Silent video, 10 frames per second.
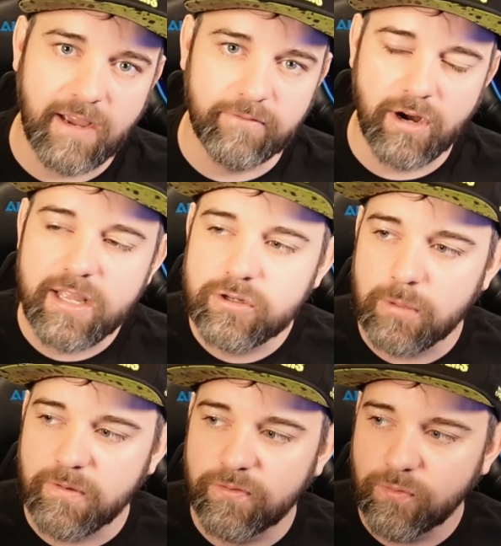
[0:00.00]
I've run
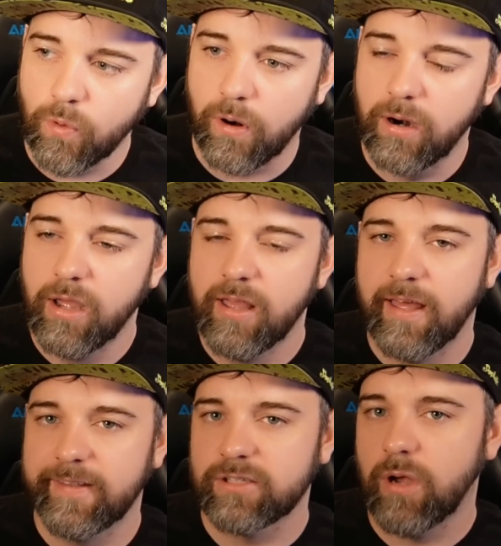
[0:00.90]
into it before,
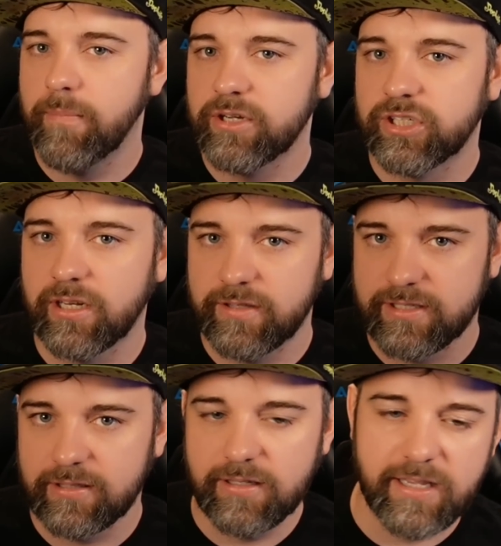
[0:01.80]
and that's why I'm mentioning it in
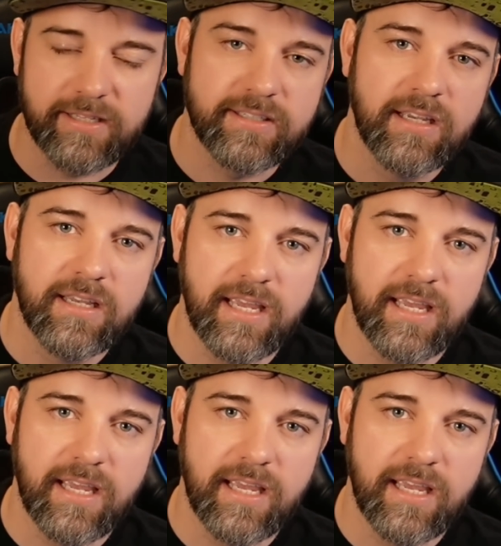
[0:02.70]
this list.